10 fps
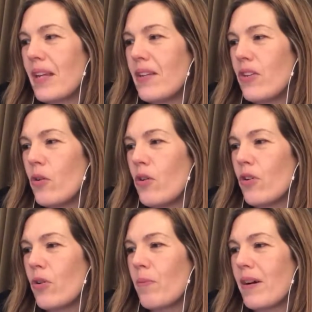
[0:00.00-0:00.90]

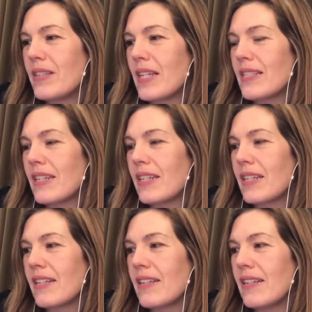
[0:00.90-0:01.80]
you're
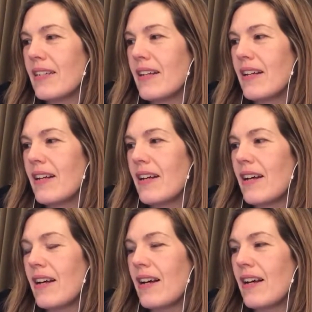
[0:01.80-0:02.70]
processing
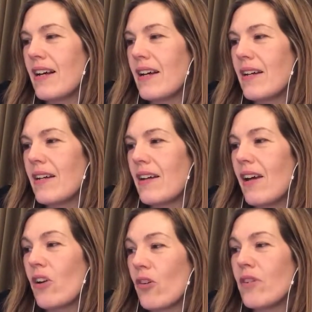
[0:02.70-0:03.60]
a
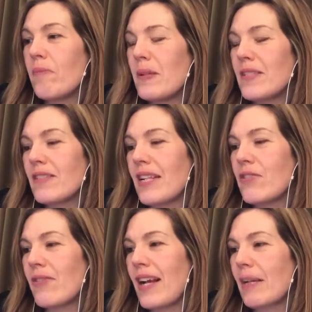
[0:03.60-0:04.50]
lot of personal
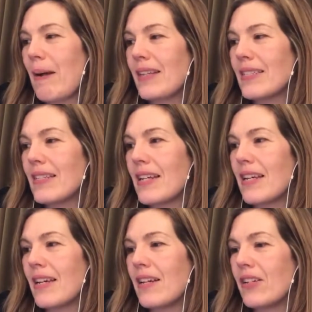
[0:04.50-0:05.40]
data in that
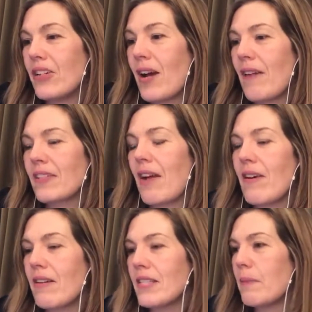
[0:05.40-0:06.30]
capacity, you don't have to carry
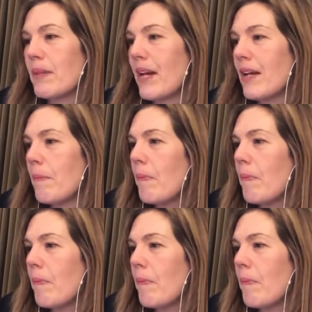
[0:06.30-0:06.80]
out a DPA.